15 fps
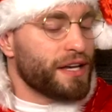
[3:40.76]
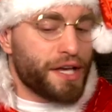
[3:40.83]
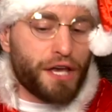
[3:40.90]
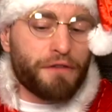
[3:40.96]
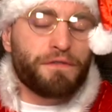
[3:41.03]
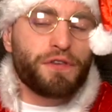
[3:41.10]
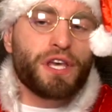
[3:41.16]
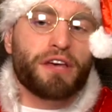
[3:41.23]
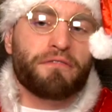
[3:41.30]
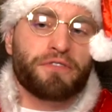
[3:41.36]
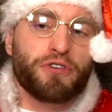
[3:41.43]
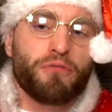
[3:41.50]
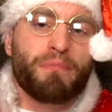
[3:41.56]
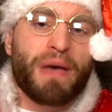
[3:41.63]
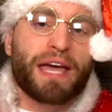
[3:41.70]
If you, if
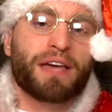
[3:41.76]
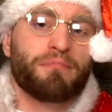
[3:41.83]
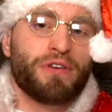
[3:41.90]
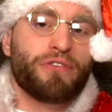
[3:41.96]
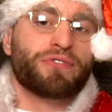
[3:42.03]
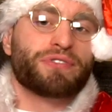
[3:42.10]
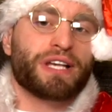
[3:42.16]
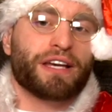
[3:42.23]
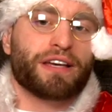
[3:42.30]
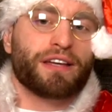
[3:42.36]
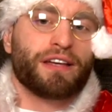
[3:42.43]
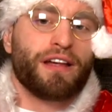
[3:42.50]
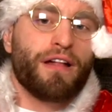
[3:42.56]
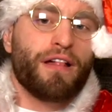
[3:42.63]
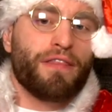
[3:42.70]
you make music
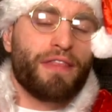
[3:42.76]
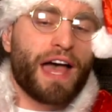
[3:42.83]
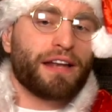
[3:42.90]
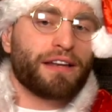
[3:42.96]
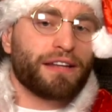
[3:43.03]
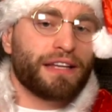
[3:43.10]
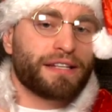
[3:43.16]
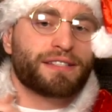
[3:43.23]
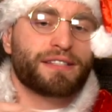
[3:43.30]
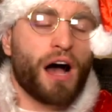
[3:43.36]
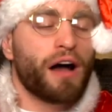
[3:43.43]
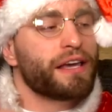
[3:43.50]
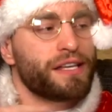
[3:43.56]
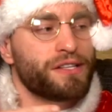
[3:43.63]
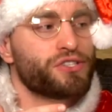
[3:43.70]
that
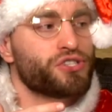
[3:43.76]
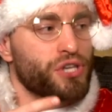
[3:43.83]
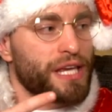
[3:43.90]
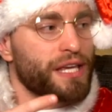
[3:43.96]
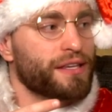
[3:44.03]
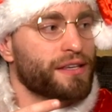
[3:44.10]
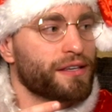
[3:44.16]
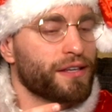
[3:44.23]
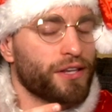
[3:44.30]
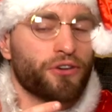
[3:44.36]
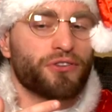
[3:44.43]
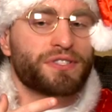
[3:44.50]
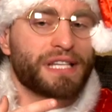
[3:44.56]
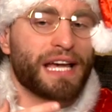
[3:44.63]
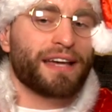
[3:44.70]
tongue in cheek, you're
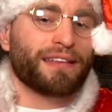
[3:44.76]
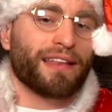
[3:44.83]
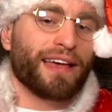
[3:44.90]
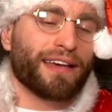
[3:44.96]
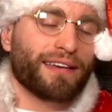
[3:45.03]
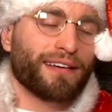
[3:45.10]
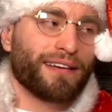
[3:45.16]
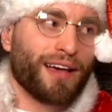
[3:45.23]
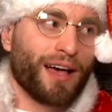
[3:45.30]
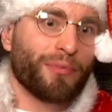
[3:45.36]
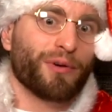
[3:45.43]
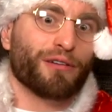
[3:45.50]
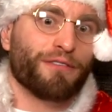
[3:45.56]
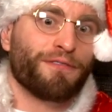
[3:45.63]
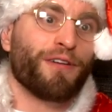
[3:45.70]
saying like I'm
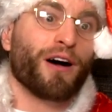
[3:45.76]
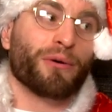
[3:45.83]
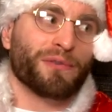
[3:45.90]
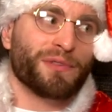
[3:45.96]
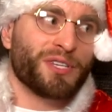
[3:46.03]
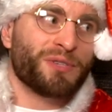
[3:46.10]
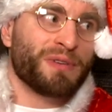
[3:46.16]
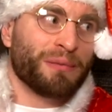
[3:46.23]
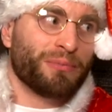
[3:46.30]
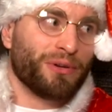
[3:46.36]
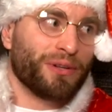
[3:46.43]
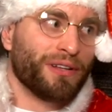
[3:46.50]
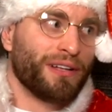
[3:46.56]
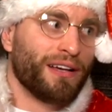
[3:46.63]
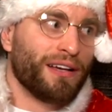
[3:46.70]
going to fuck with these
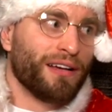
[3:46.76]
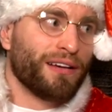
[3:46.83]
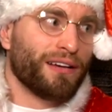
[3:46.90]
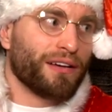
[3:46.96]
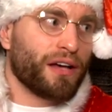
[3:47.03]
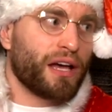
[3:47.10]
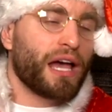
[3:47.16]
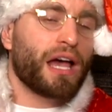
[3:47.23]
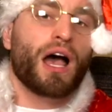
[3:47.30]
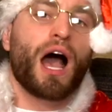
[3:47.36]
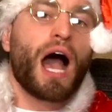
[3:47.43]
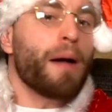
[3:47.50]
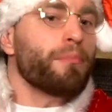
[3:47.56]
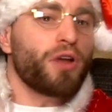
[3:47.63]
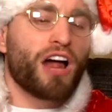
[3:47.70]
people. Yeah.
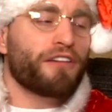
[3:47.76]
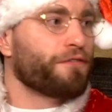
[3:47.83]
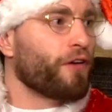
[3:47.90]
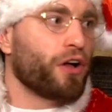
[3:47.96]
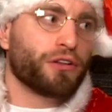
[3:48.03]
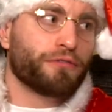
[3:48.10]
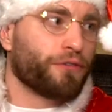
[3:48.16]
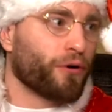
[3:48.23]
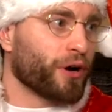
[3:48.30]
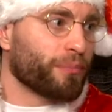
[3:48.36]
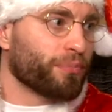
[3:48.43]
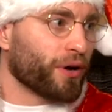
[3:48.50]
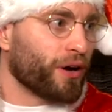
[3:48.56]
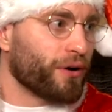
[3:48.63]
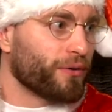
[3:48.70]
I'm not falling for it,
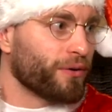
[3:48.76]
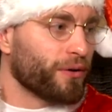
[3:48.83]
bro.